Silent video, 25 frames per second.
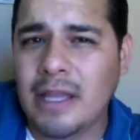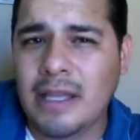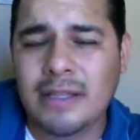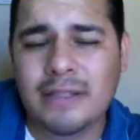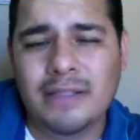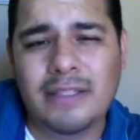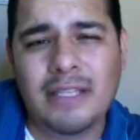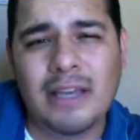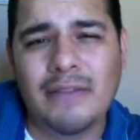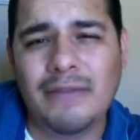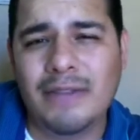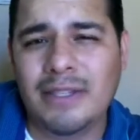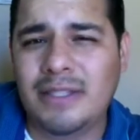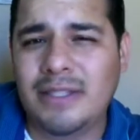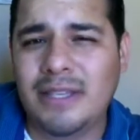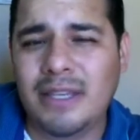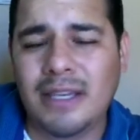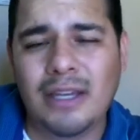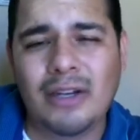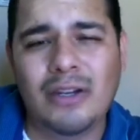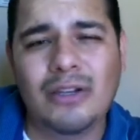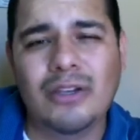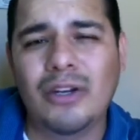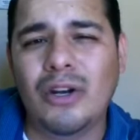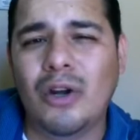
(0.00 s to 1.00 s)

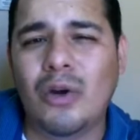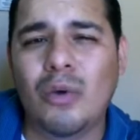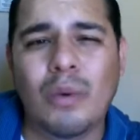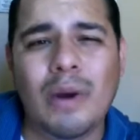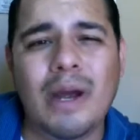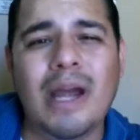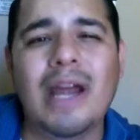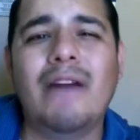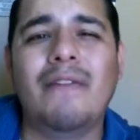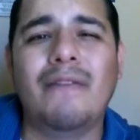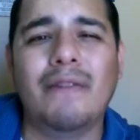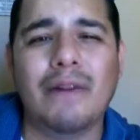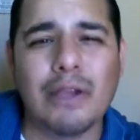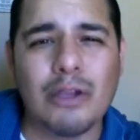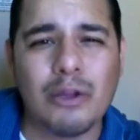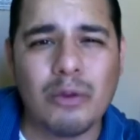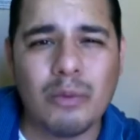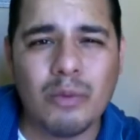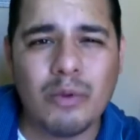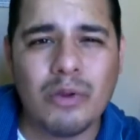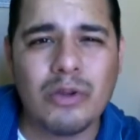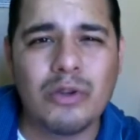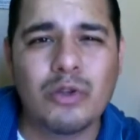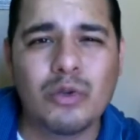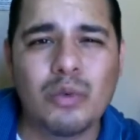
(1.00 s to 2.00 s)
17, you know, whatever.
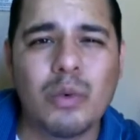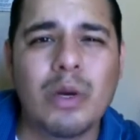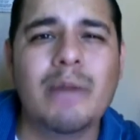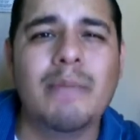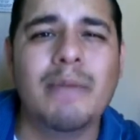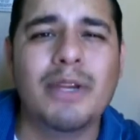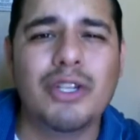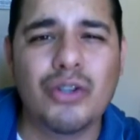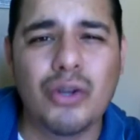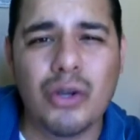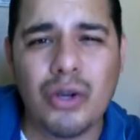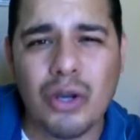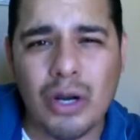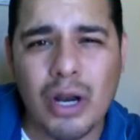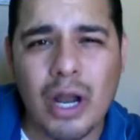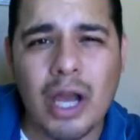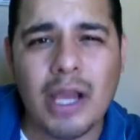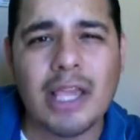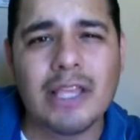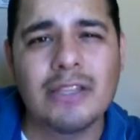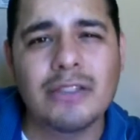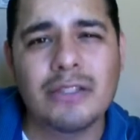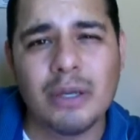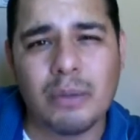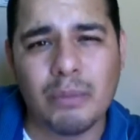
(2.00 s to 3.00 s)
You just want to make sure you
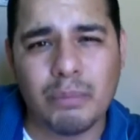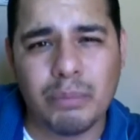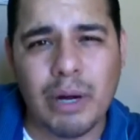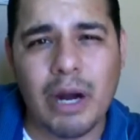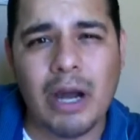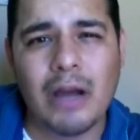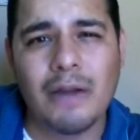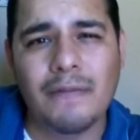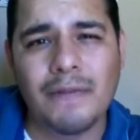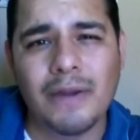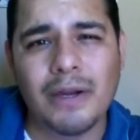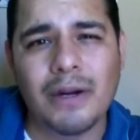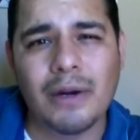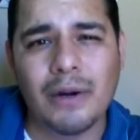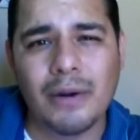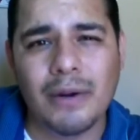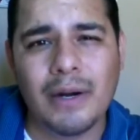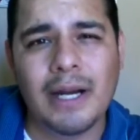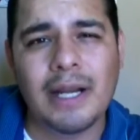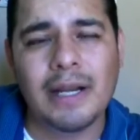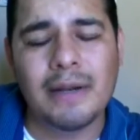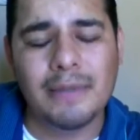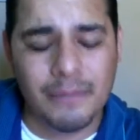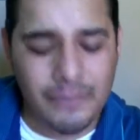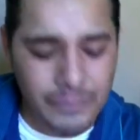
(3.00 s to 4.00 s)
lock in some profit,
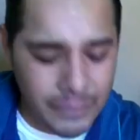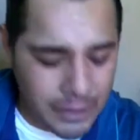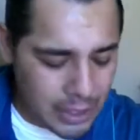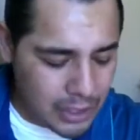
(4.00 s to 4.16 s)
alright?